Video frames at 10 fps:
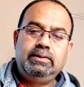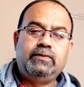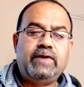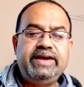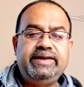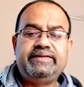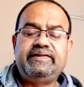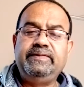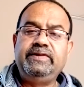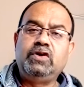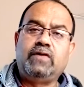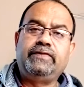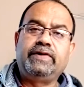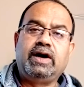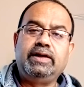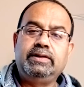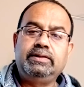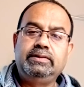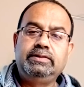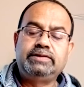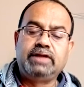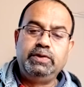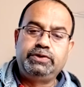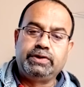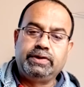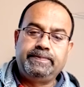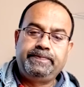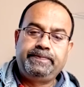So why does CBT offer a solution?